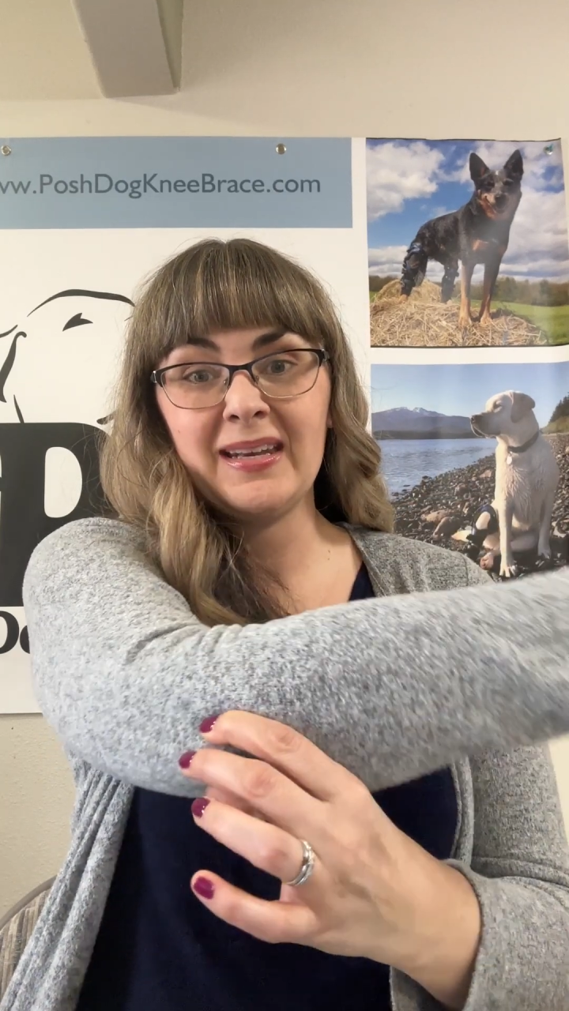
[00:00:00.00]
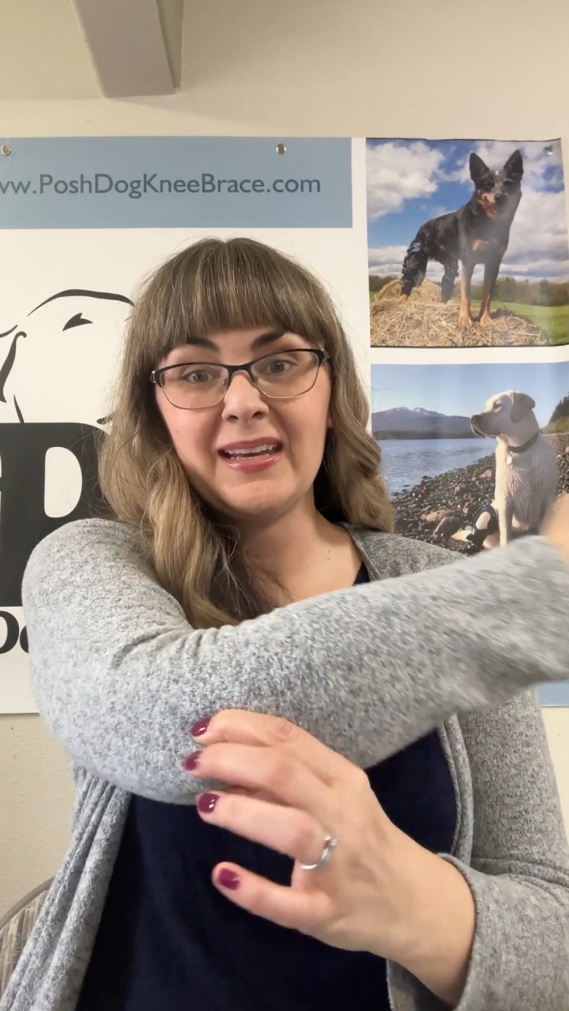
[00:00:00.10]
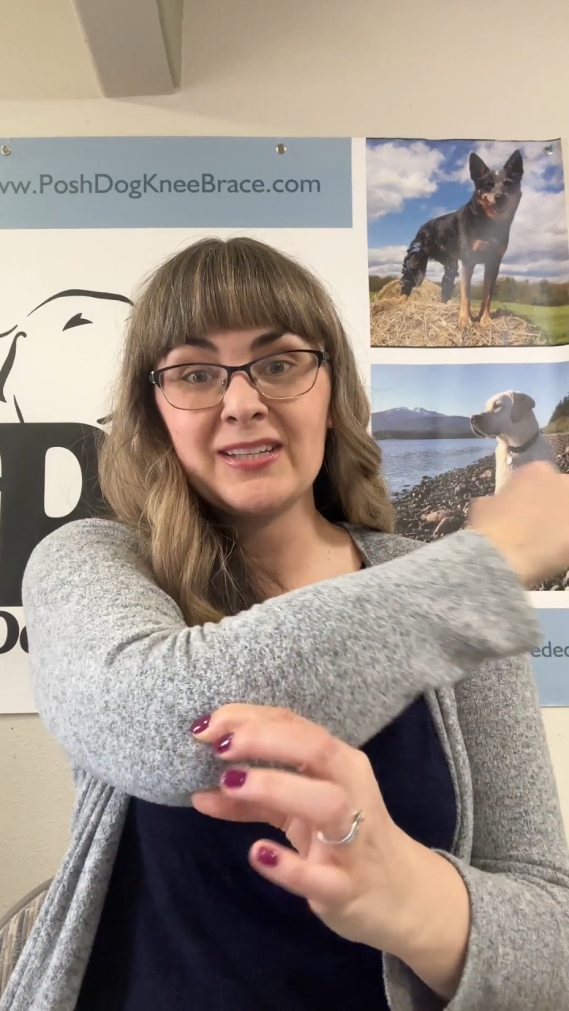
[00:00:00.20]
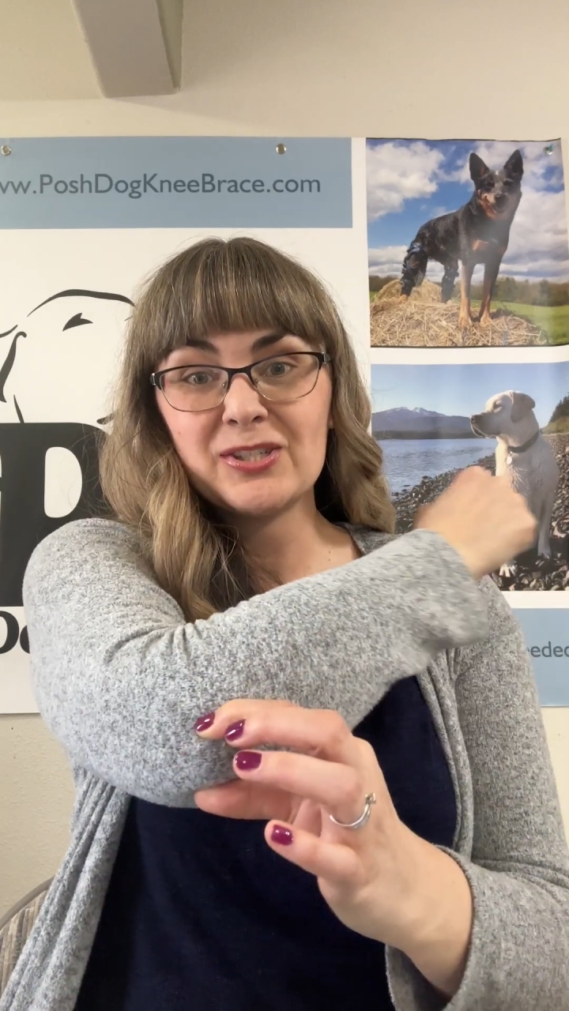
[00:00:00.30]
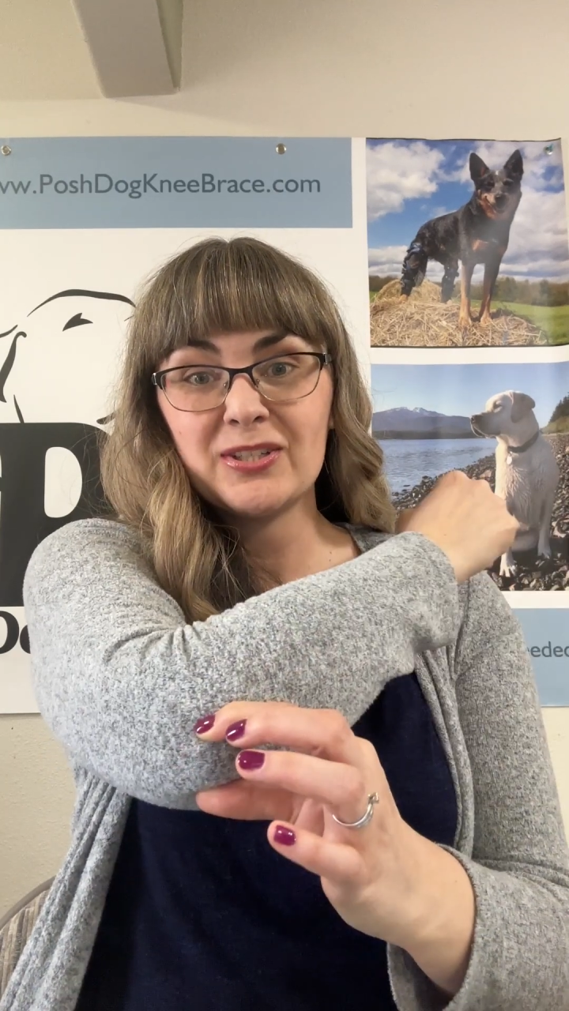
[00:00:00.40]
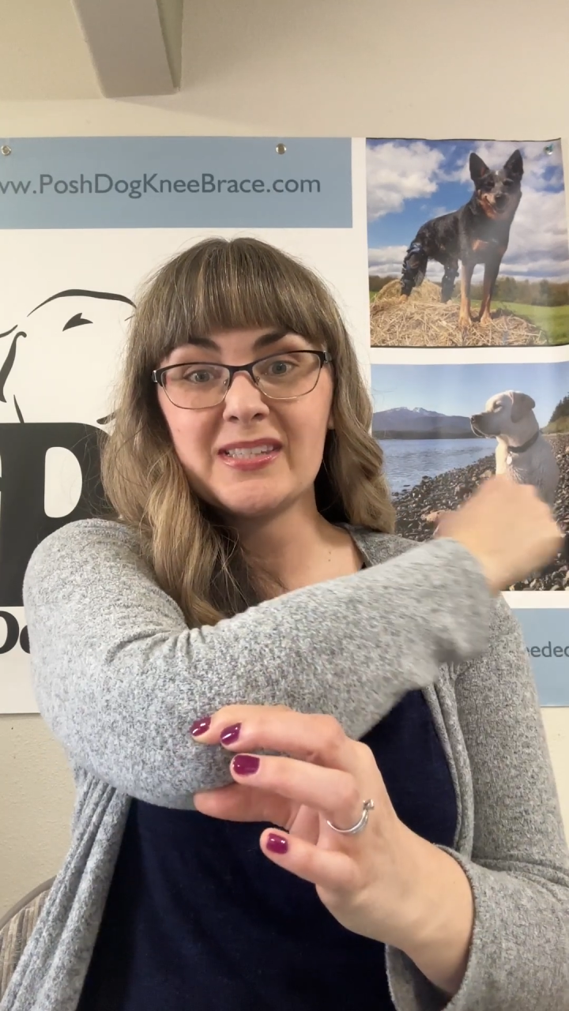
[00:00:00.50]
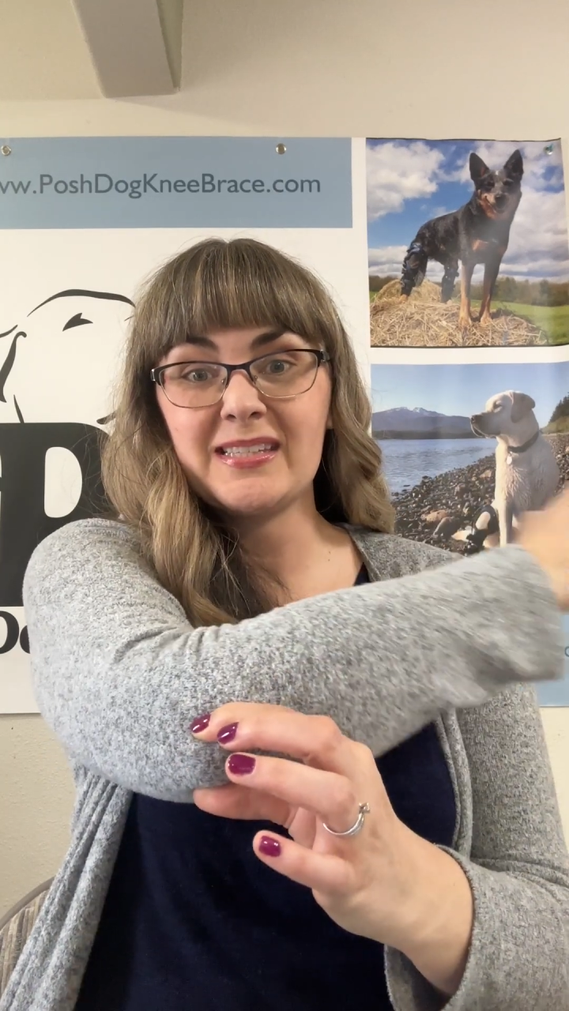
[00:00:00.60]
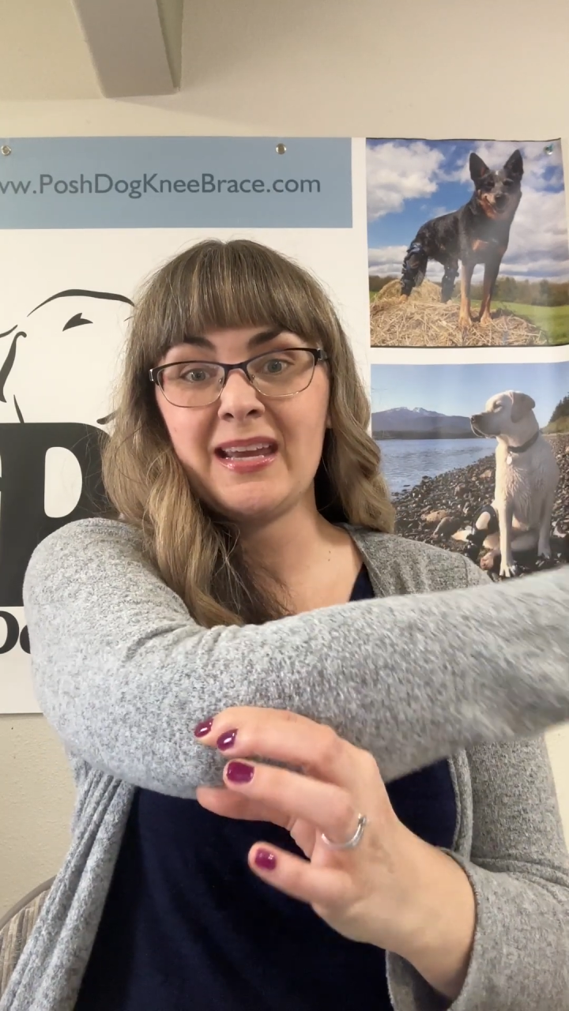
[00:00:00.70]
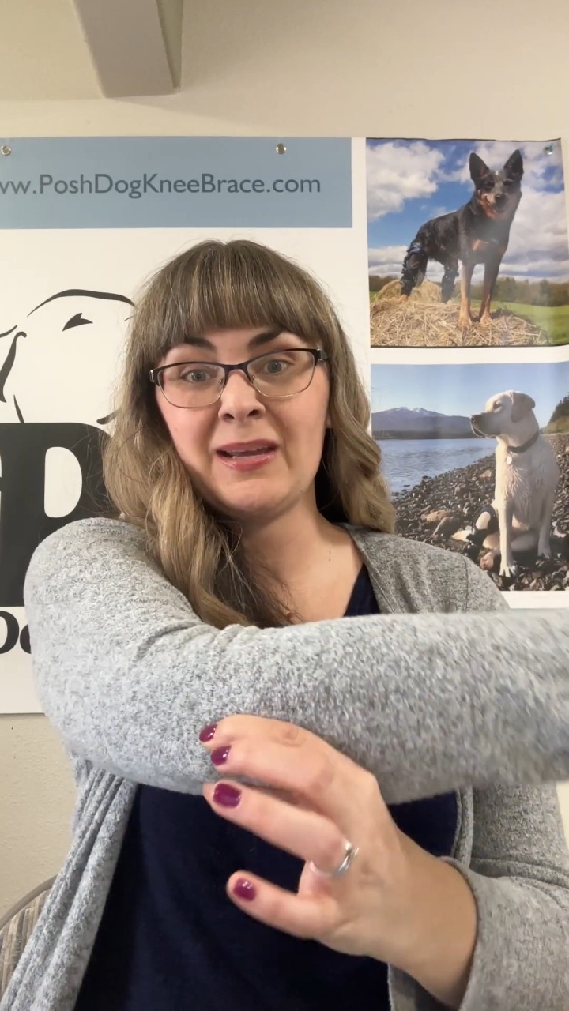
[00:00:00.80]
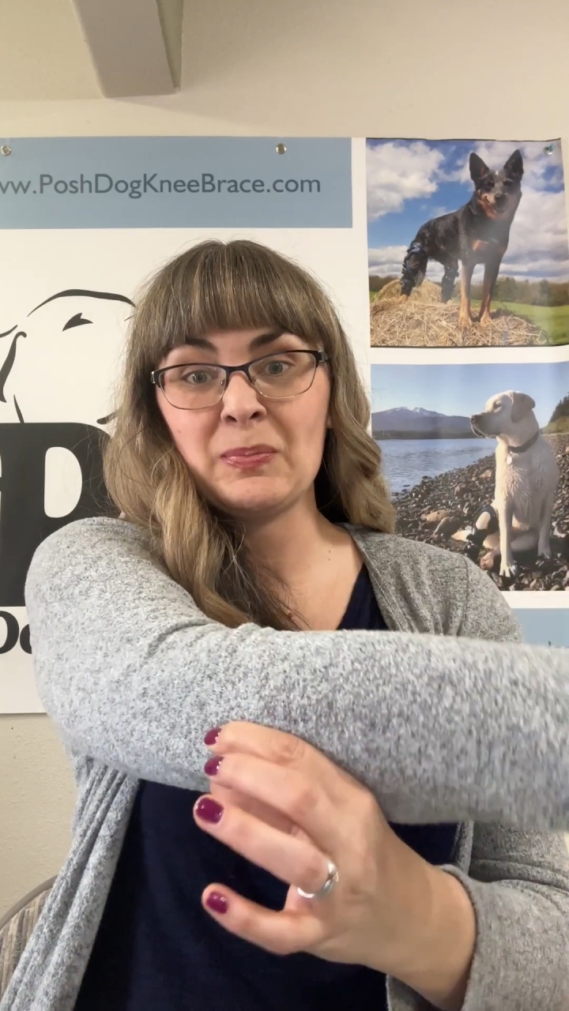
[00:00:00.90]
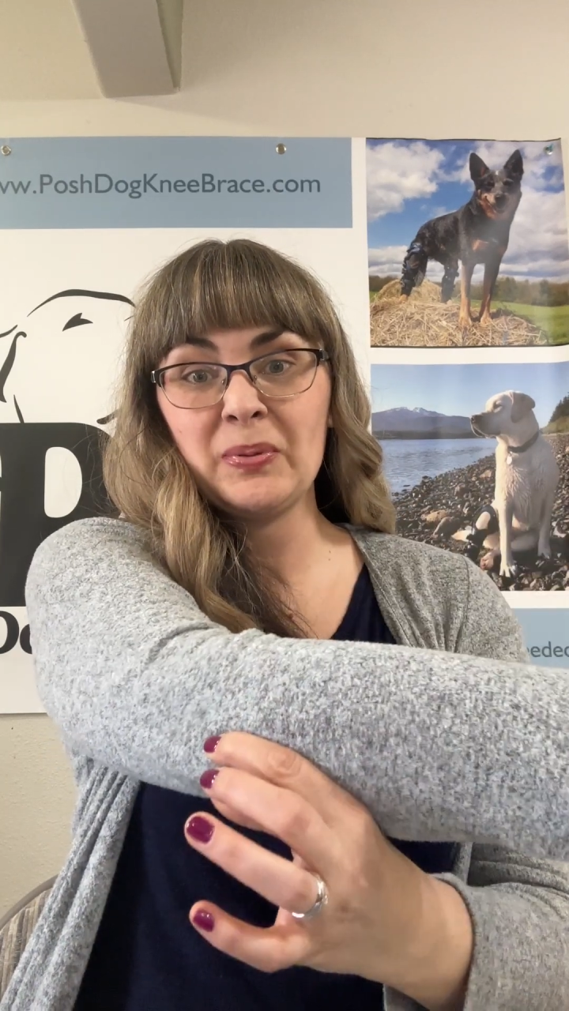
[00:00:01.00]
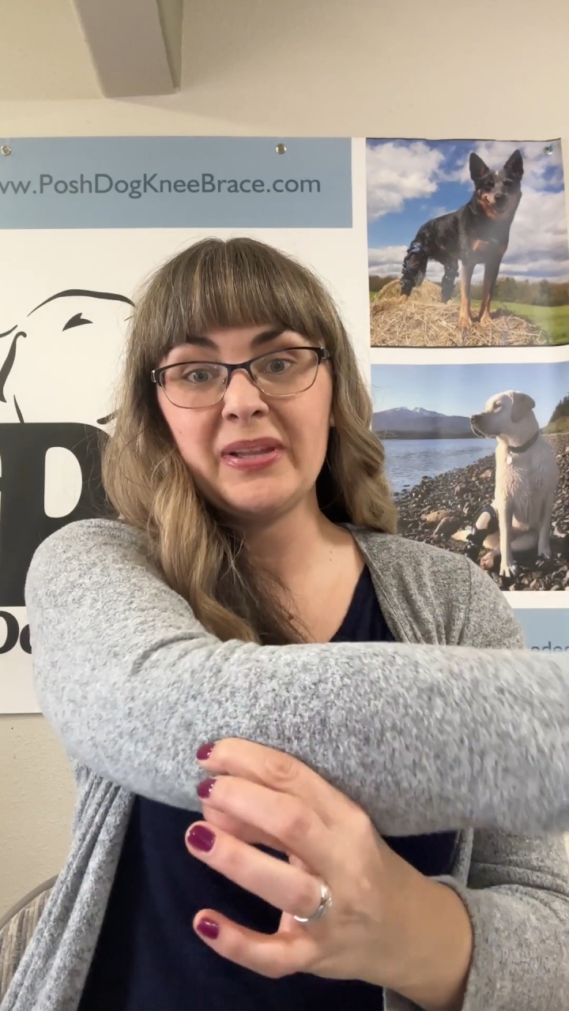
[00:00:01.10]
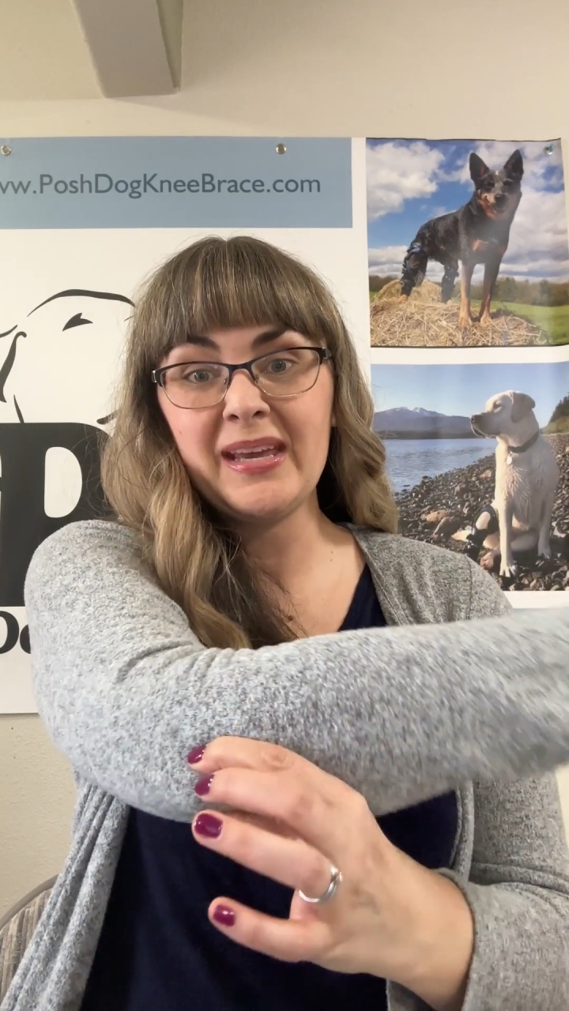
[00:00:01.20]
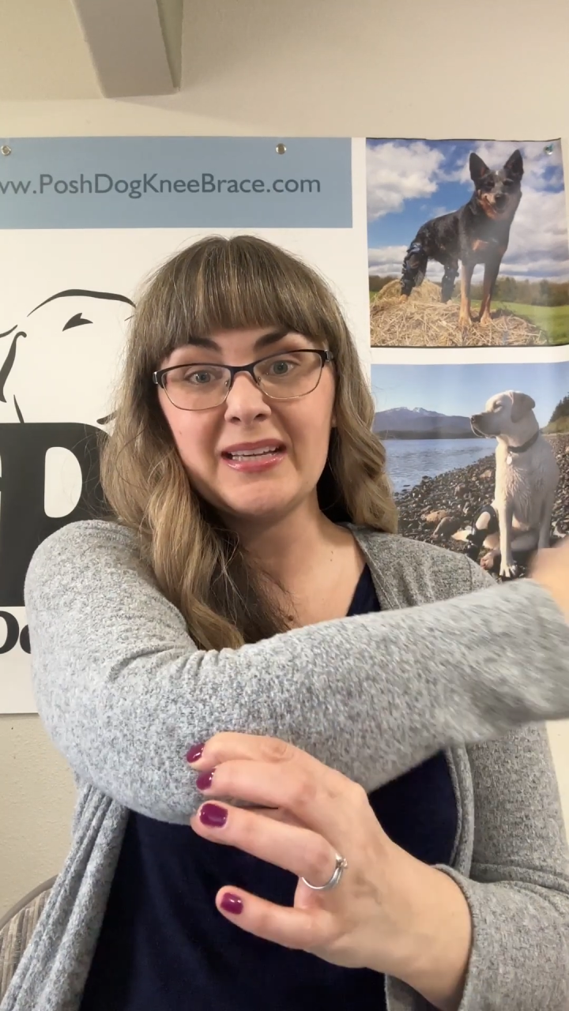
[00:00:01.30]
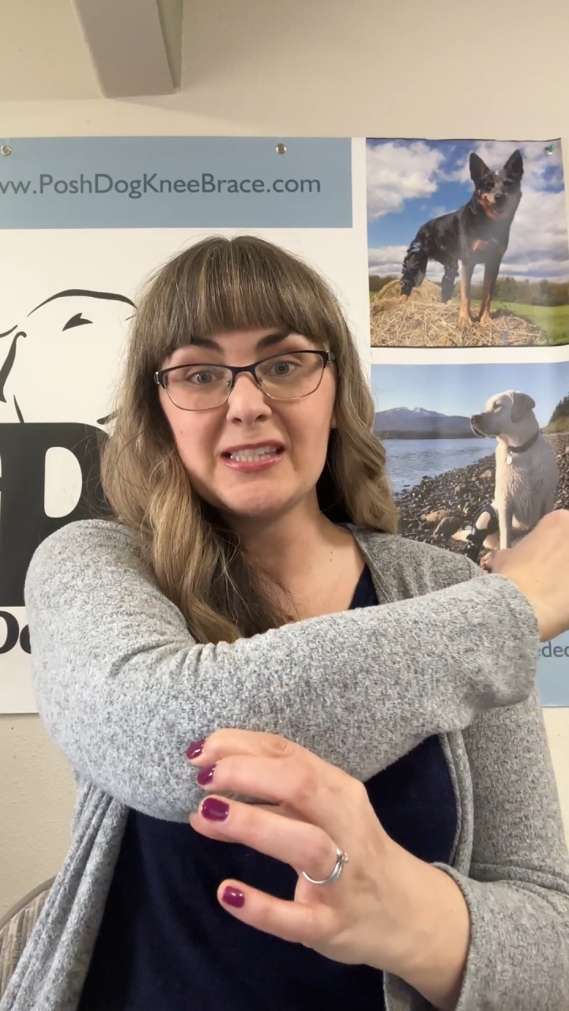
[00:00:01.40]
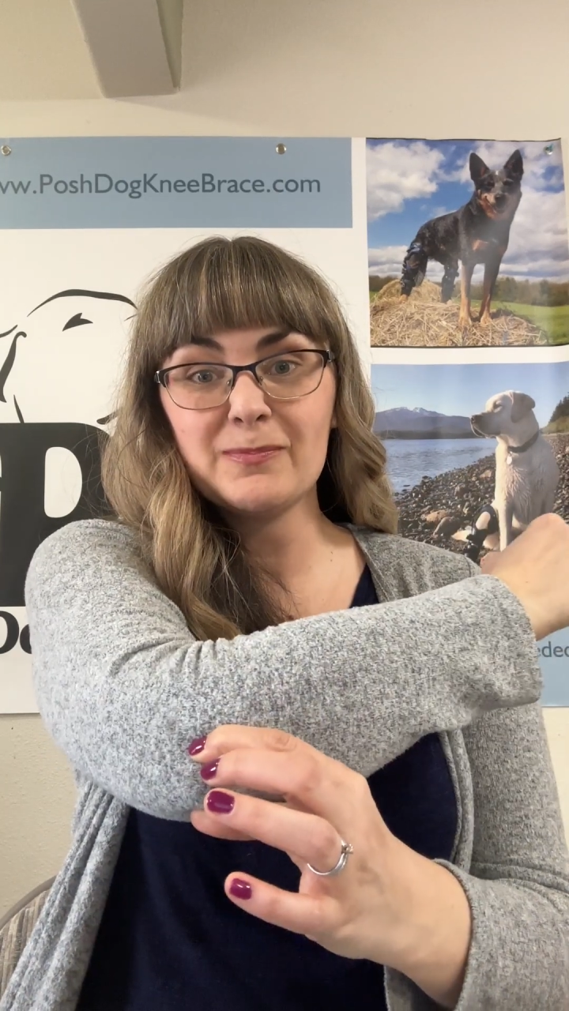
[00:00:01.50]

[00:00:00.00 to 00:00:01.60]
it should stay in place.